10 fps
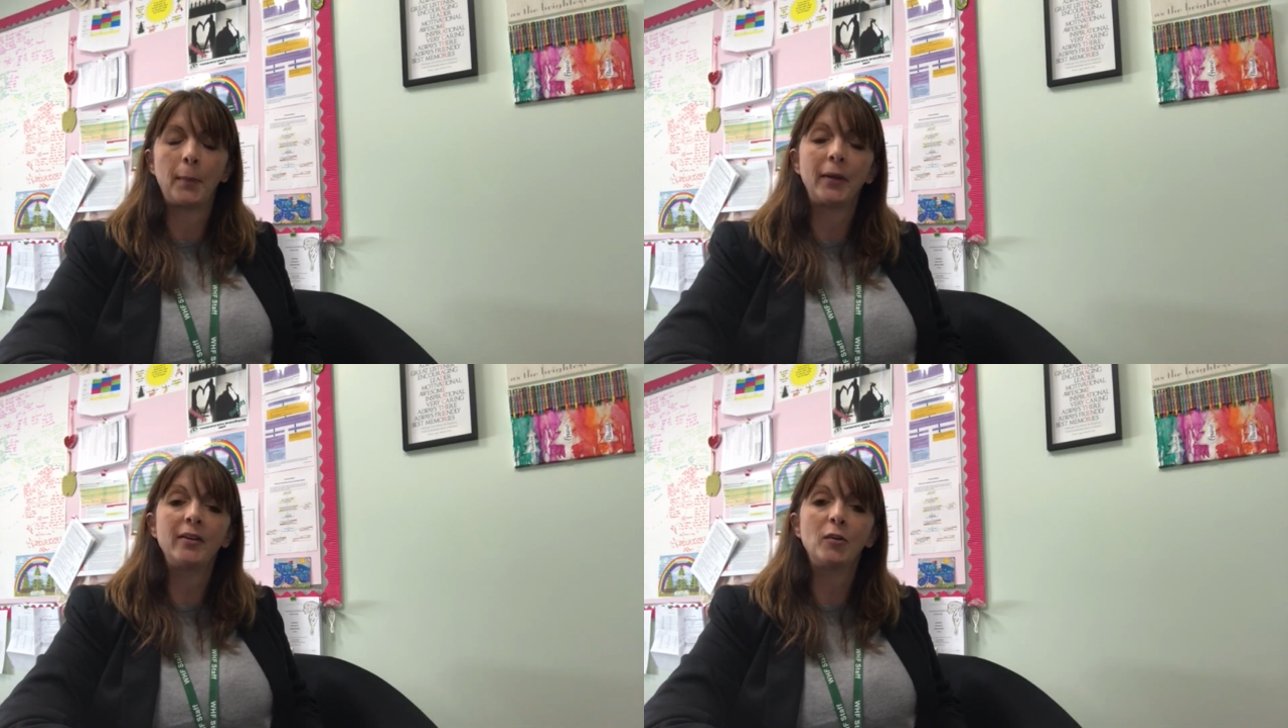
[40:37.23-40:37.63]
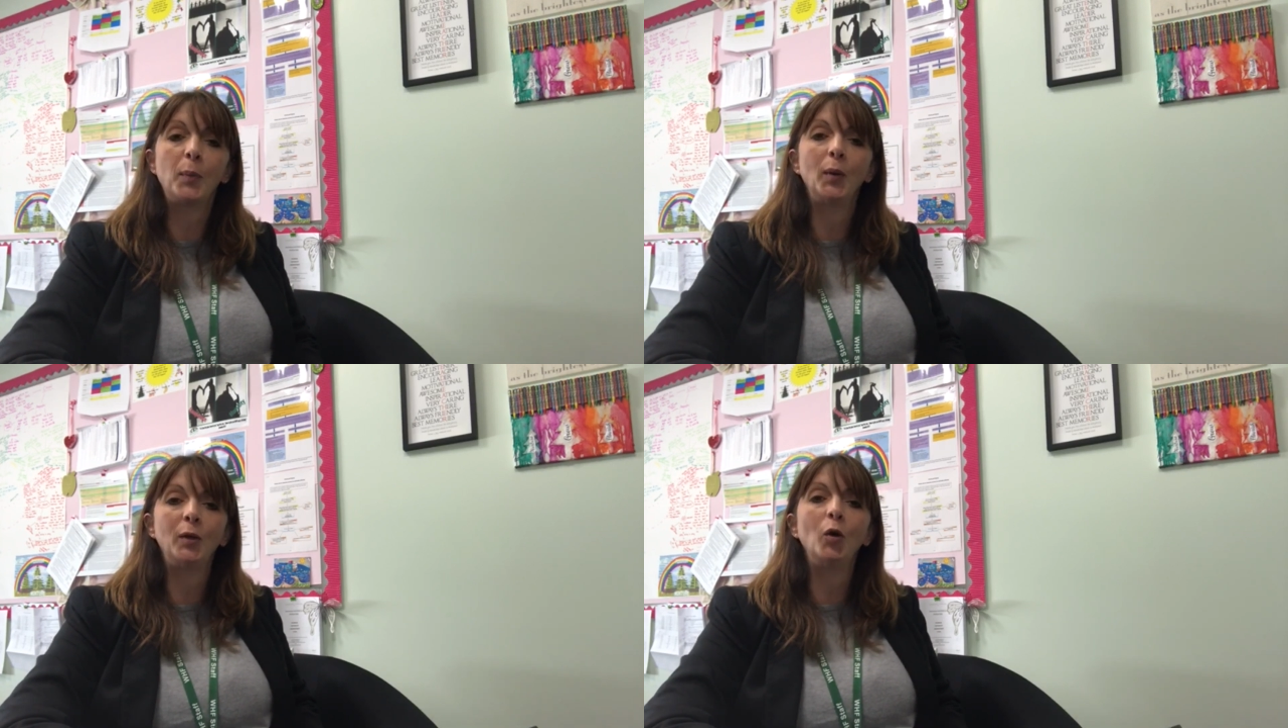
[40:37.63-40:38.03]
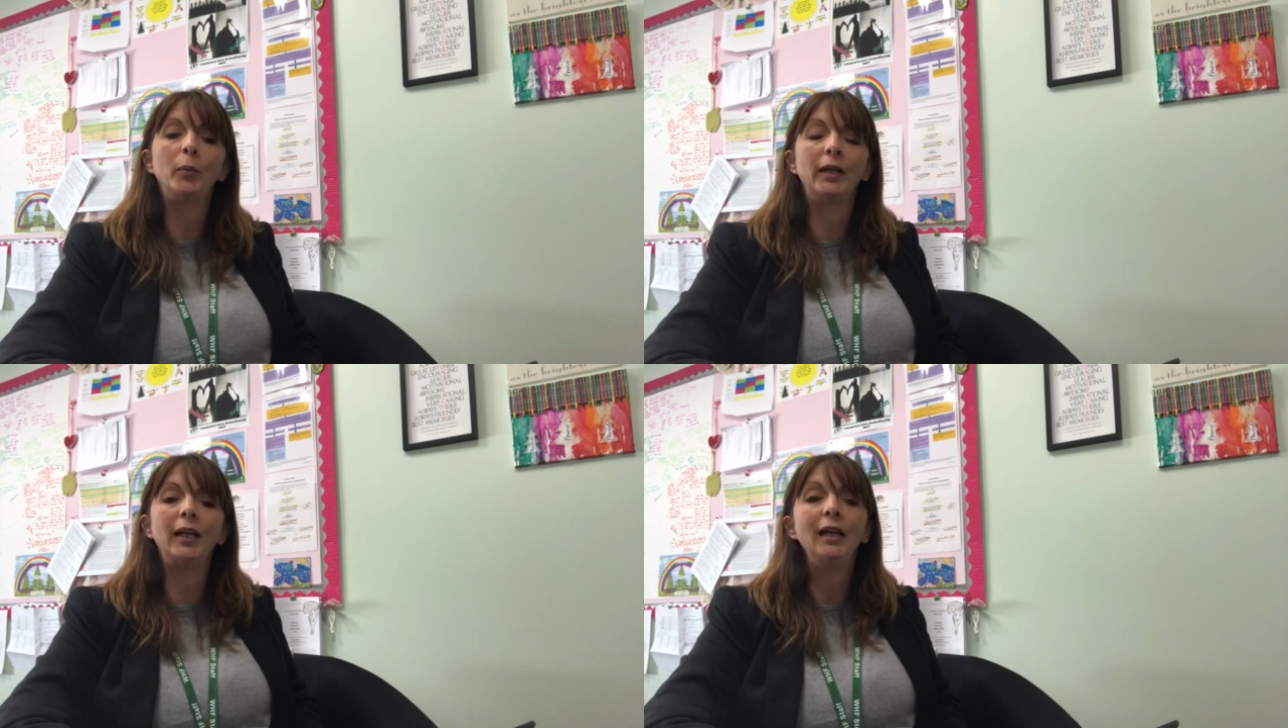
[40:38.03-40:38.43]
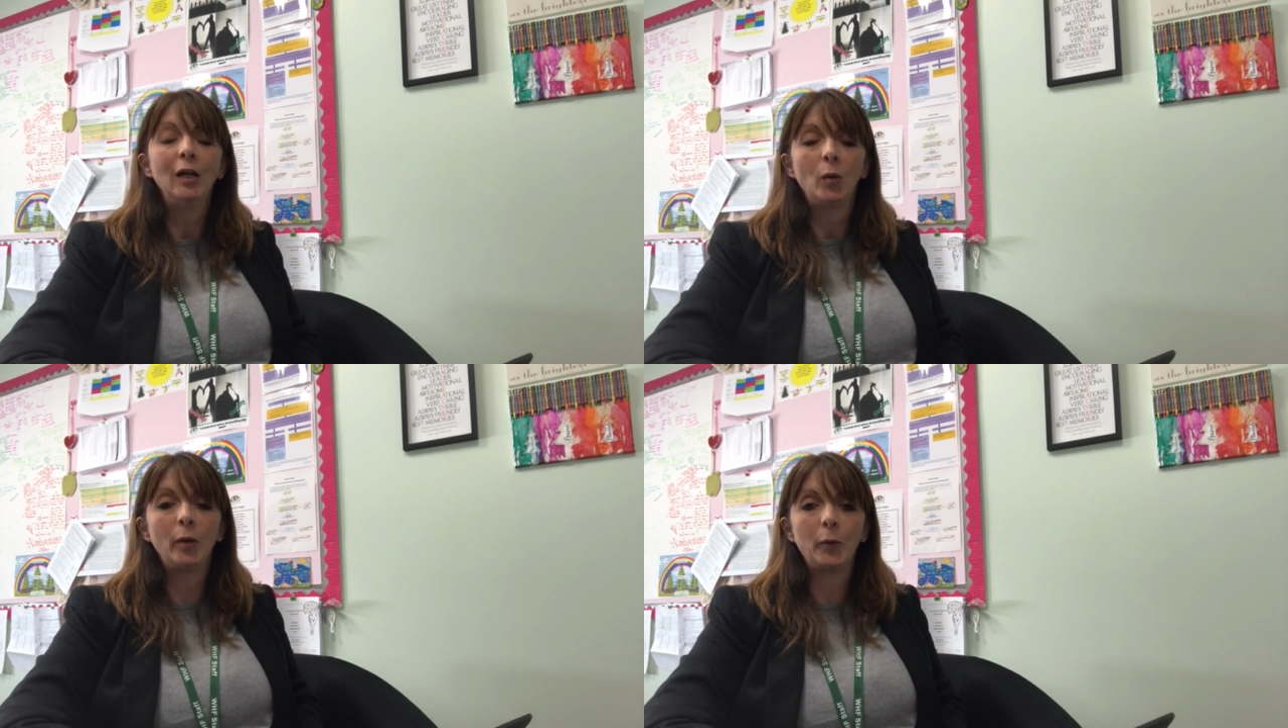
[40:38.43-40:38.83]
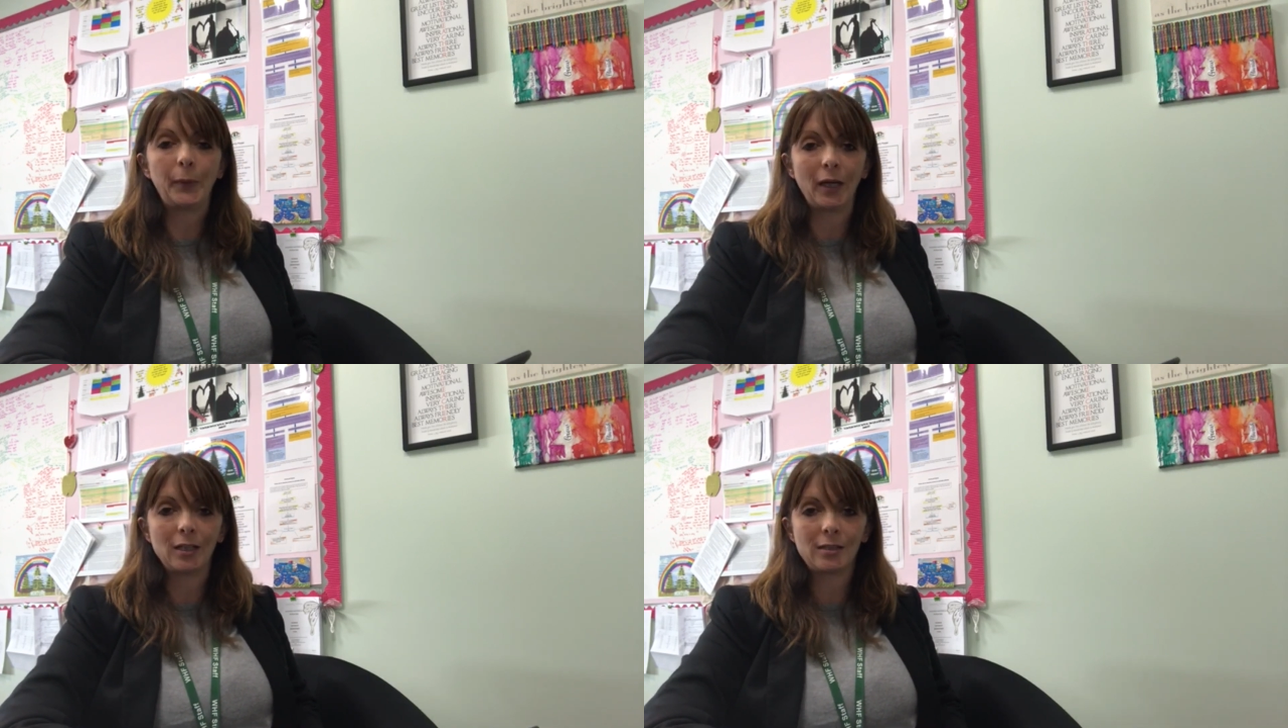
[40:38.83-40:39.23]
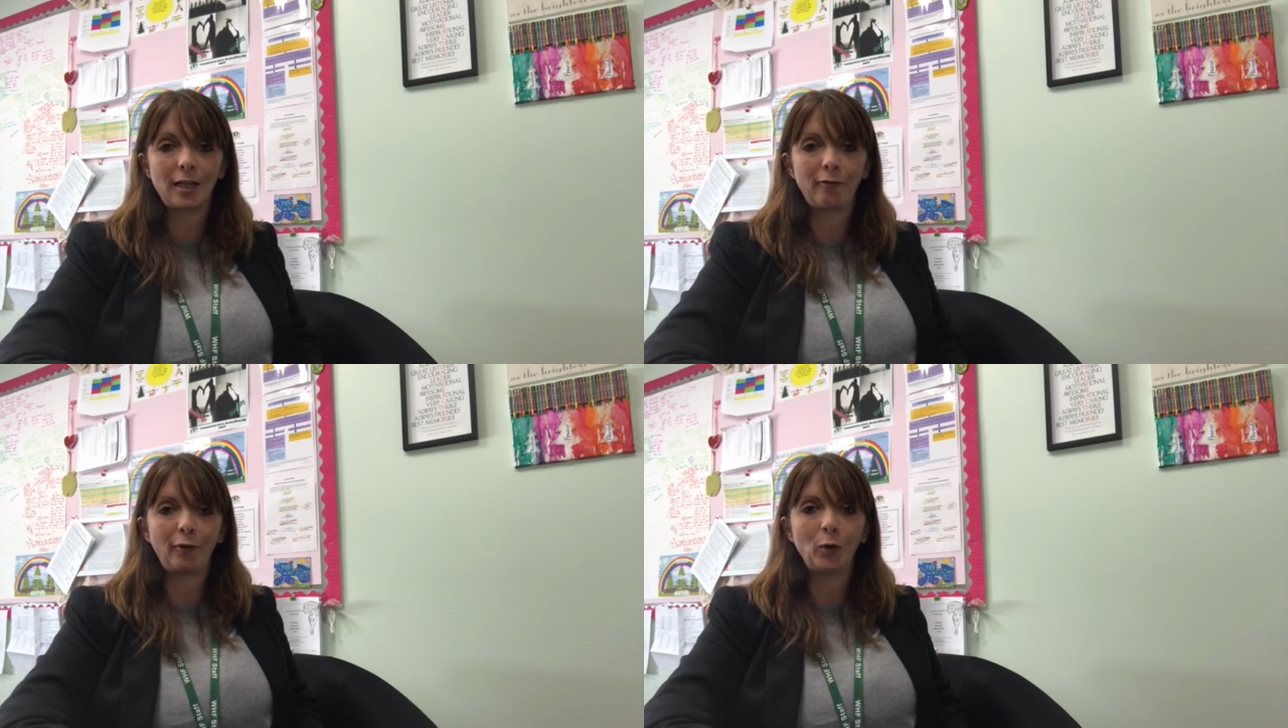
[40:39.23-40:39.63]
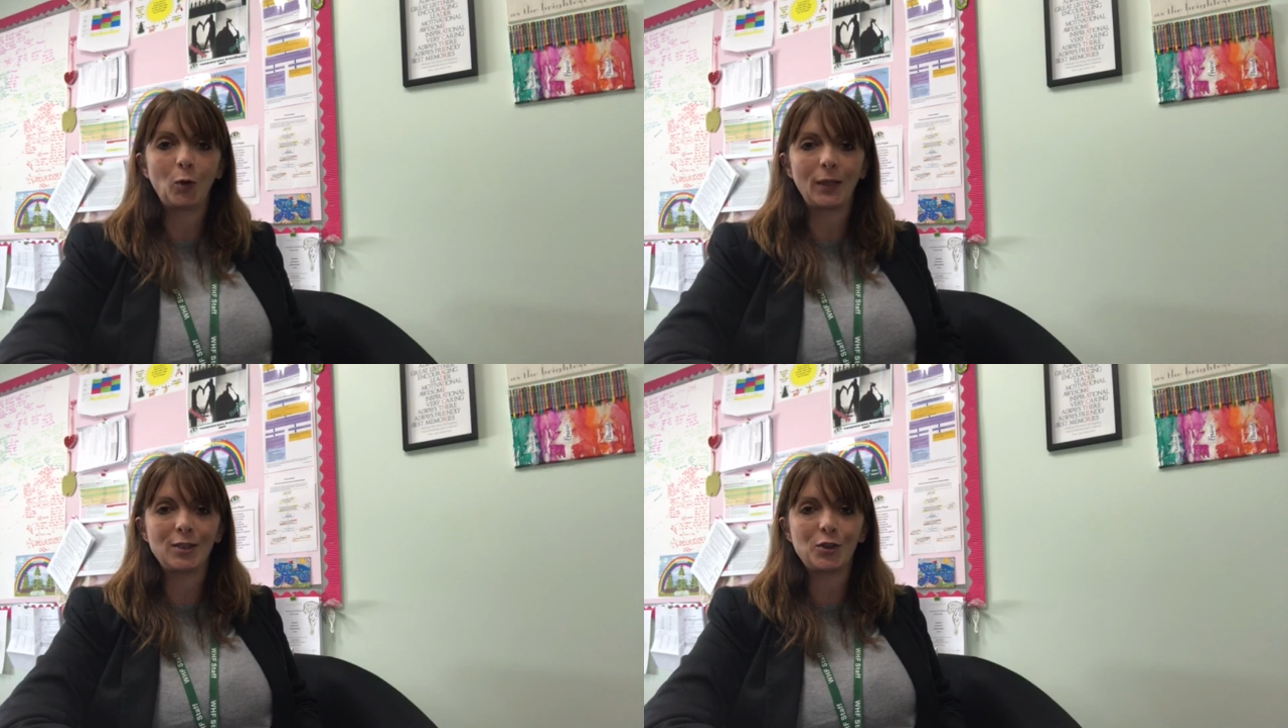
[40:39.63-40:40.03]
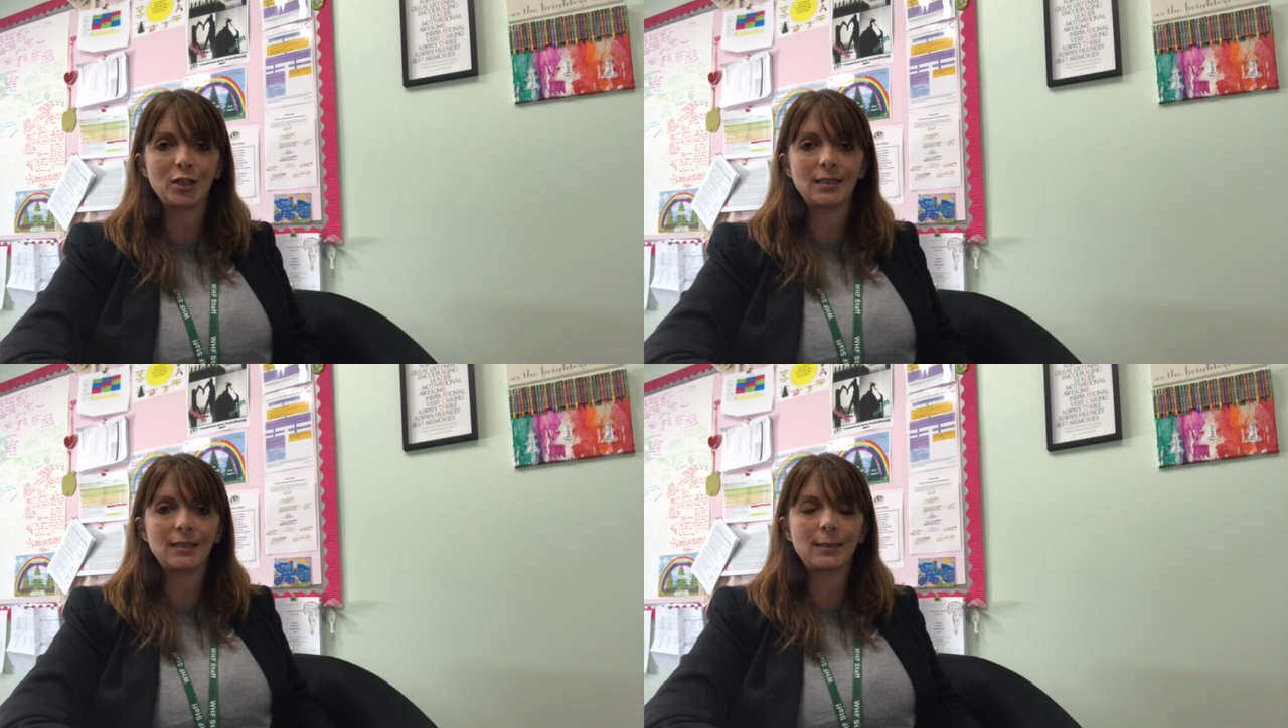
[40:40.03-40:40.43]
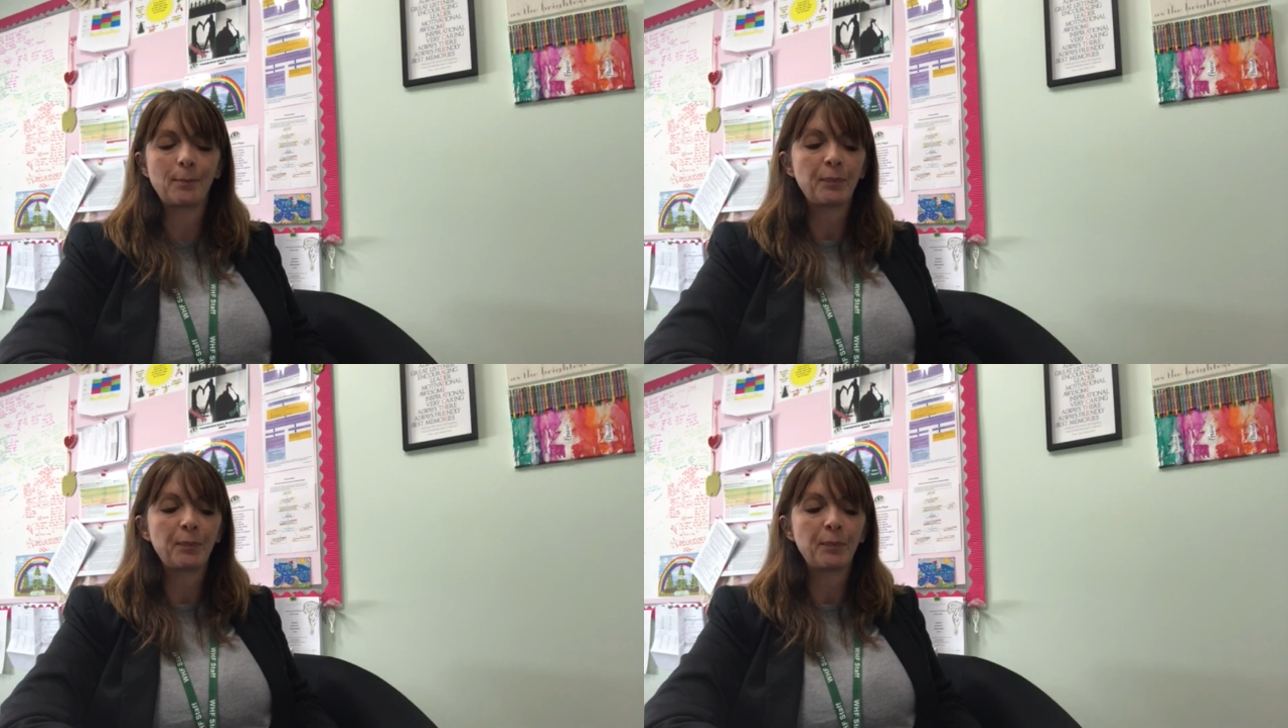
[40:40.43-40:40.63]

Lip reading: At this point, normally, we would be asking for your questions.